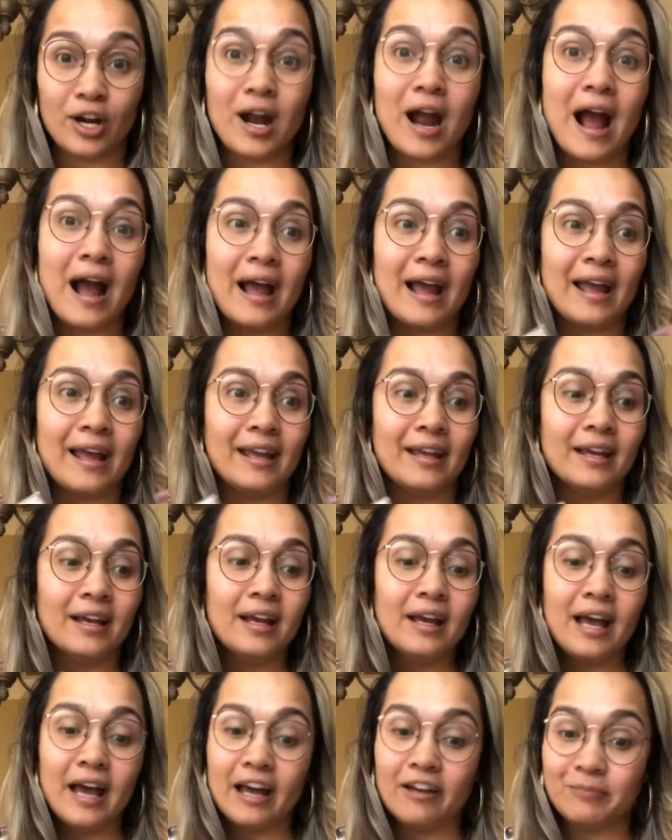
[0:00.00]
I
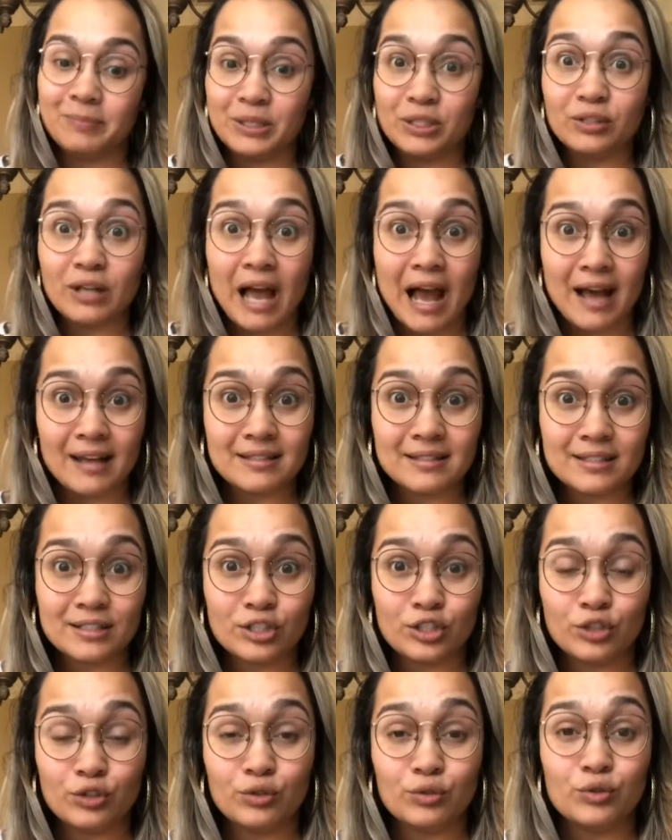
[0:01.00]
have been asked
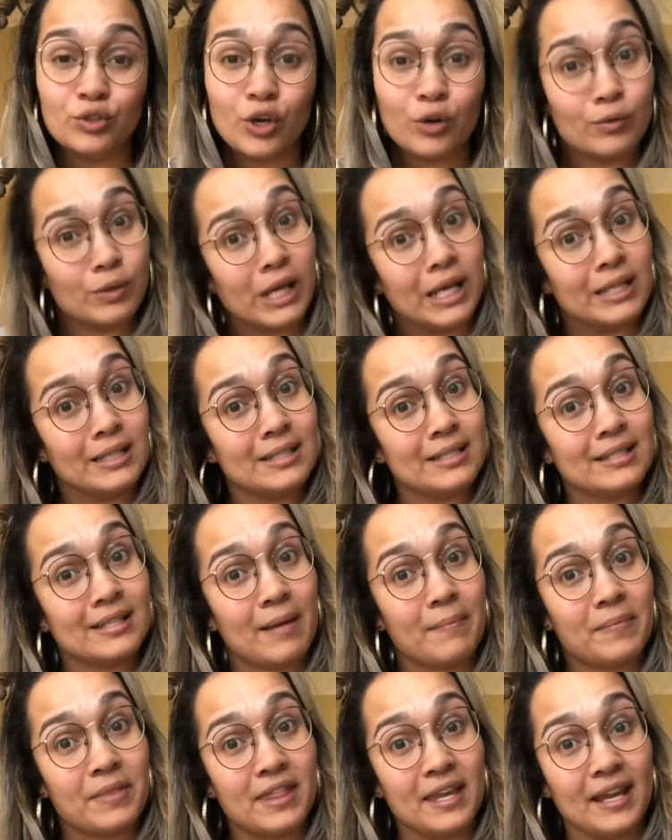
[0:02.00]
to donate
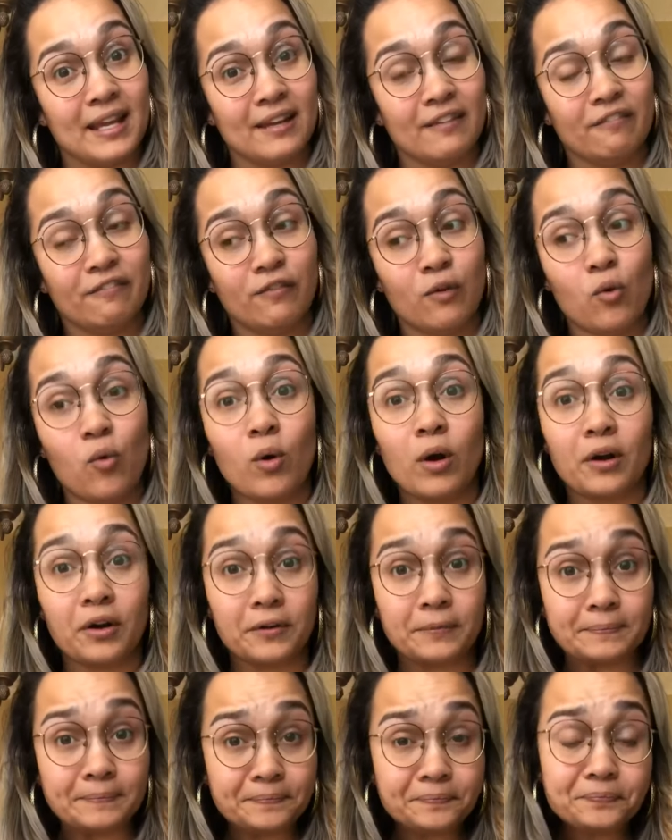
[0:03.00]
something for
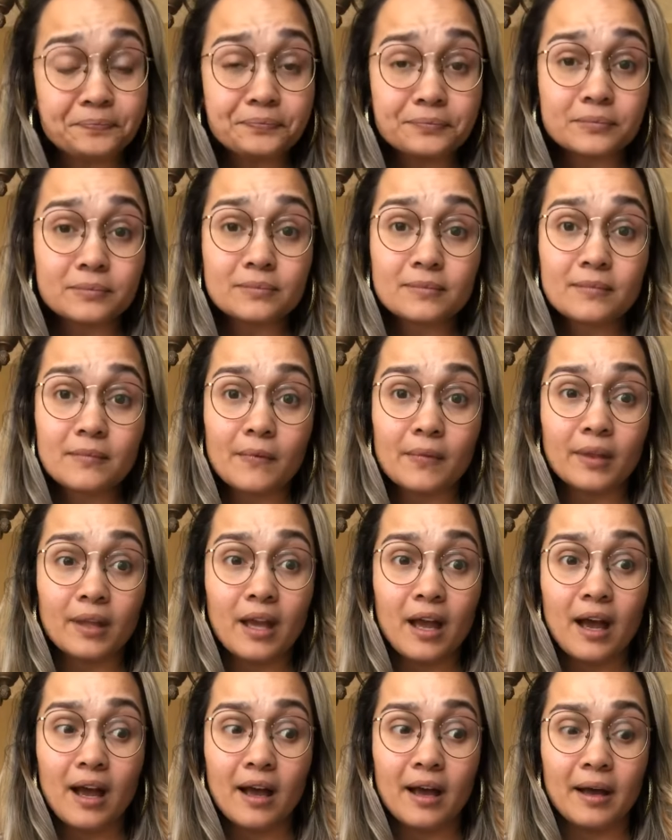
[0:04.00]

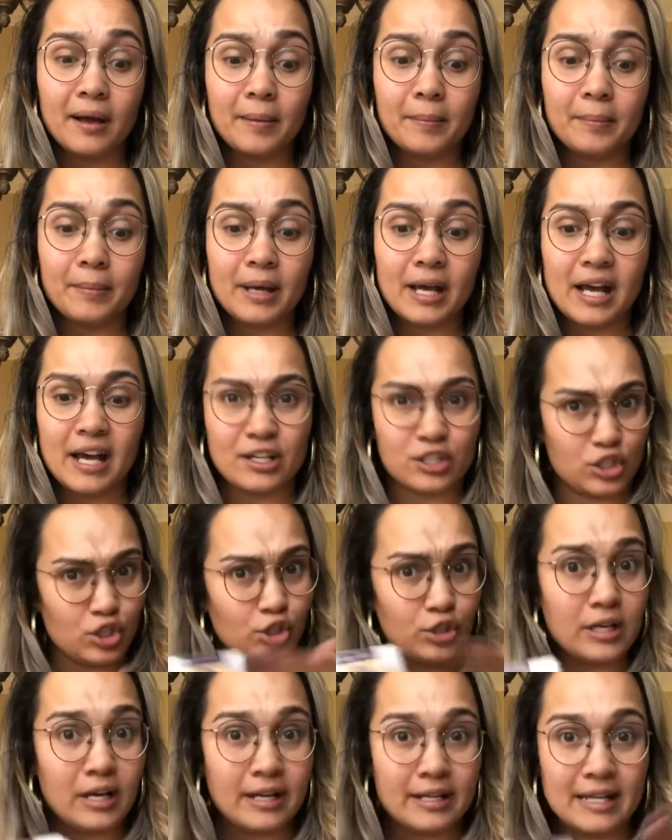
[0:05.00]

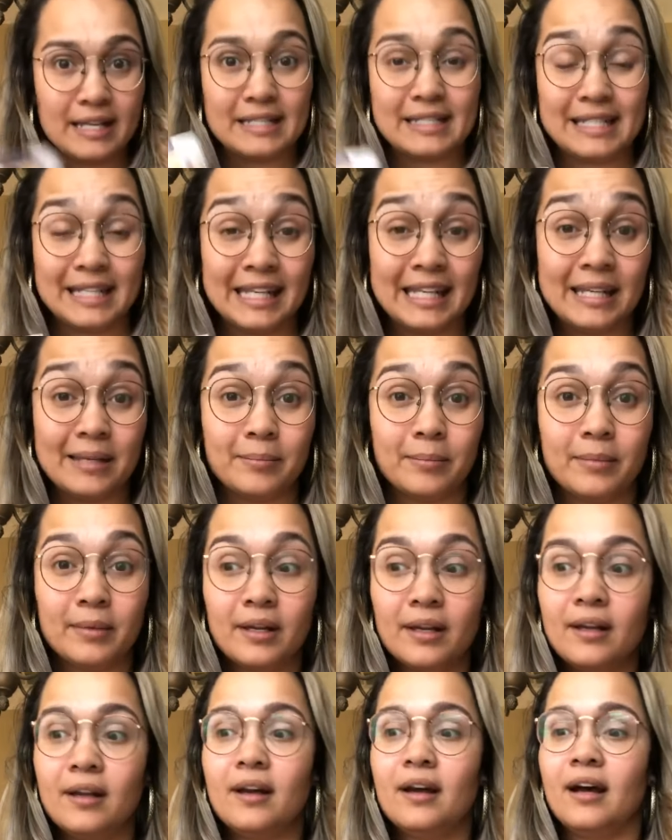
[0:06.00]
a team,
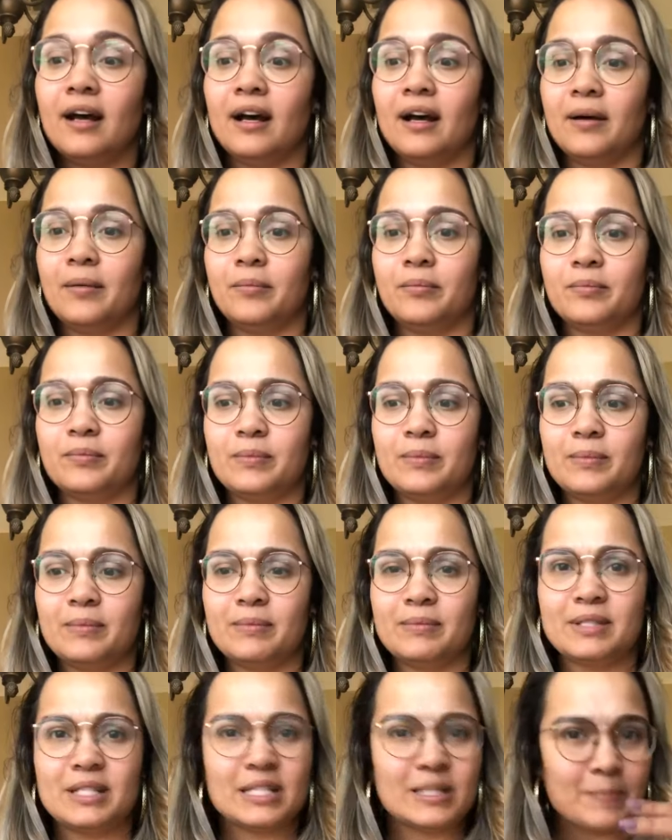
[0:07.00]

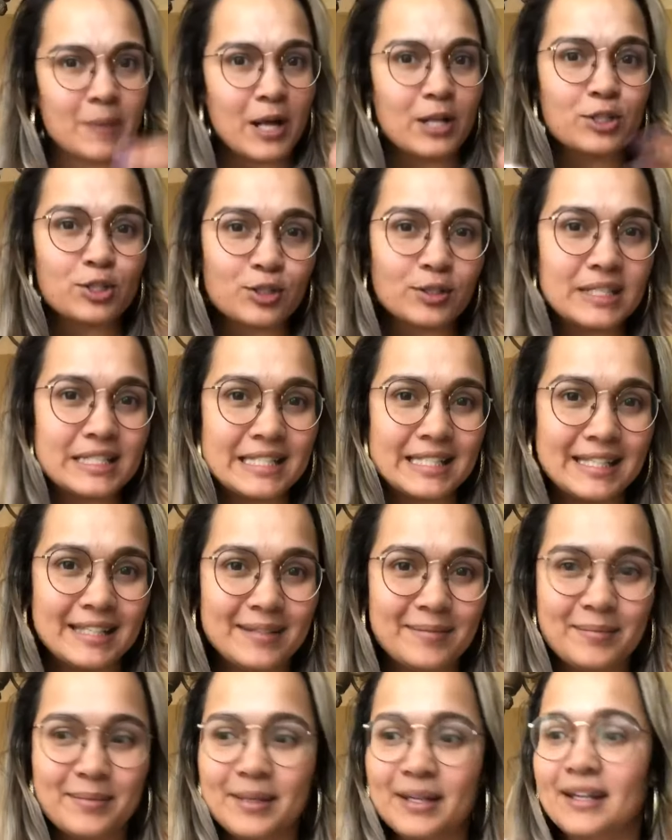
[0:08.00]
to sponsor a
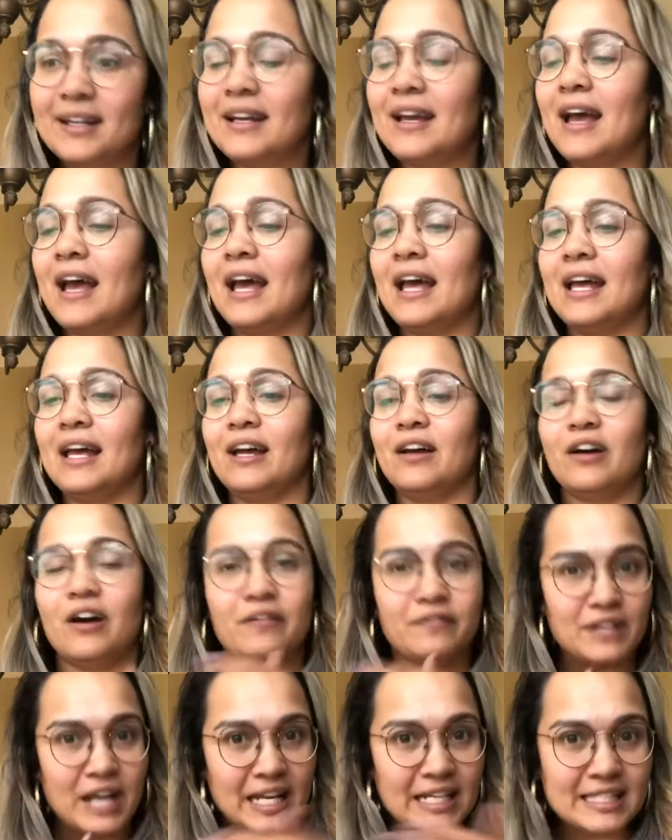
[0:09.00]
team of
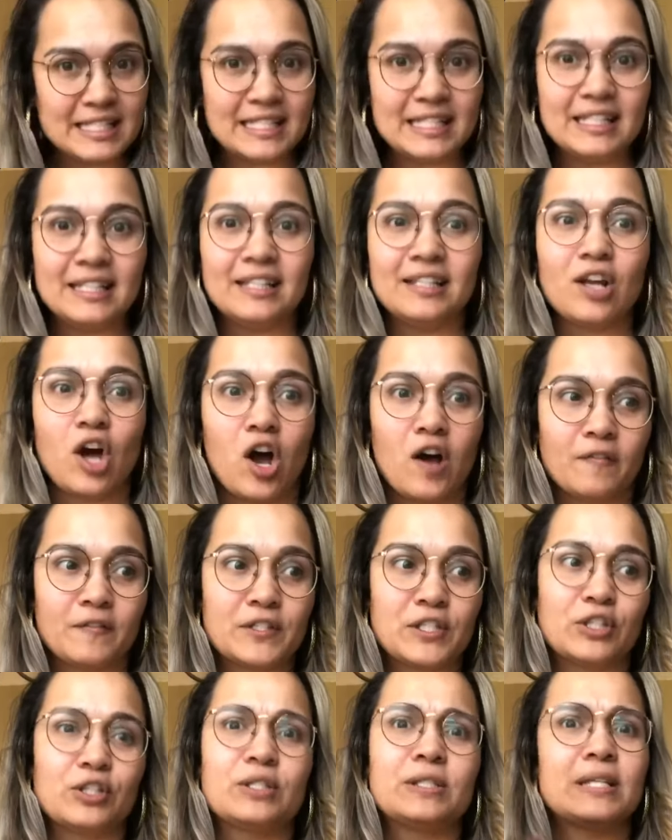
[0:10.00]
19
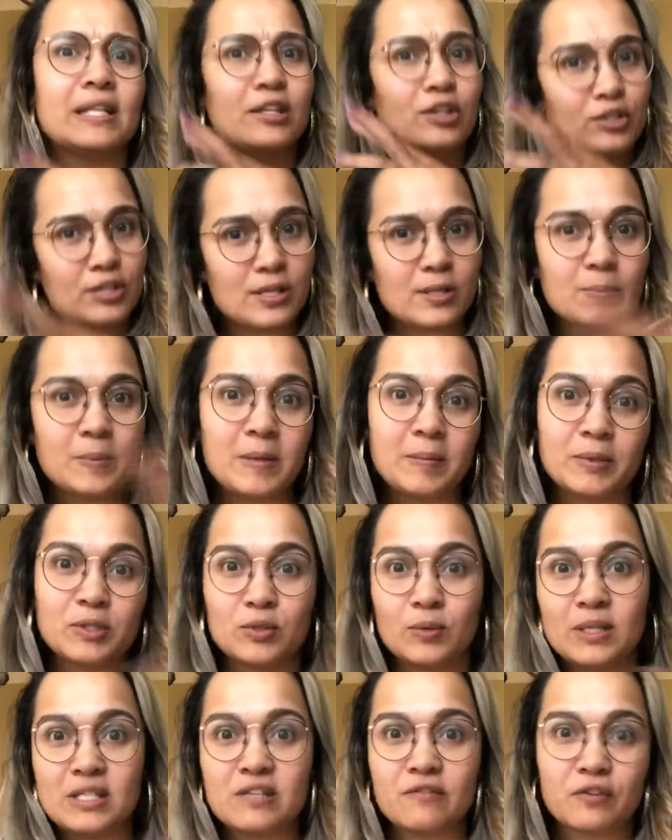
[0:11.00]
officers, and there's other people
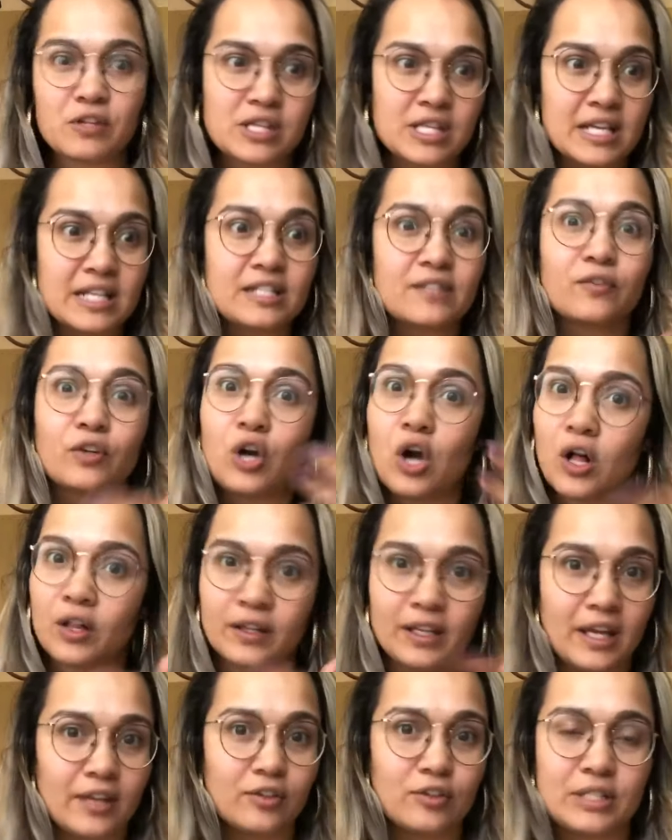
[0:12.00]
doing different things for all
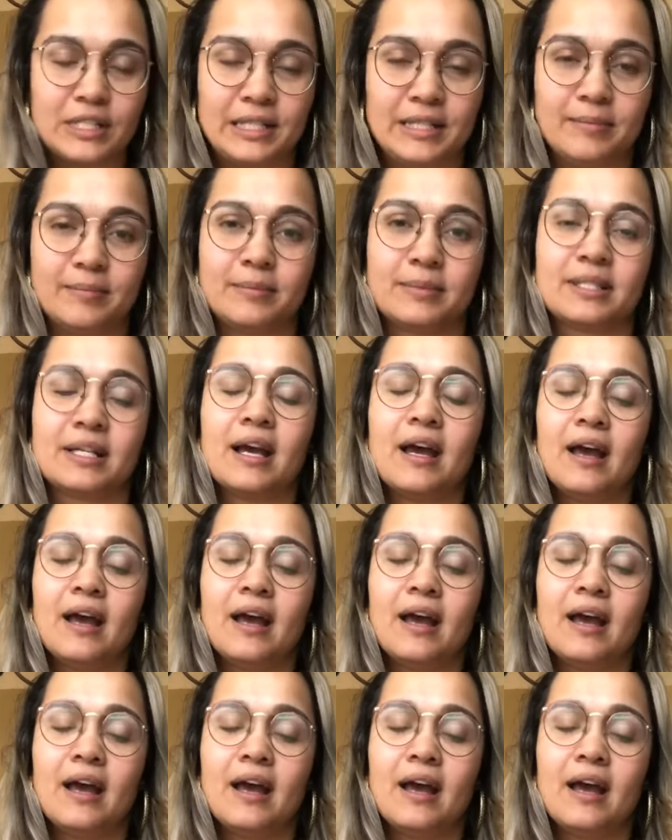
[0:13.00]
the other teams.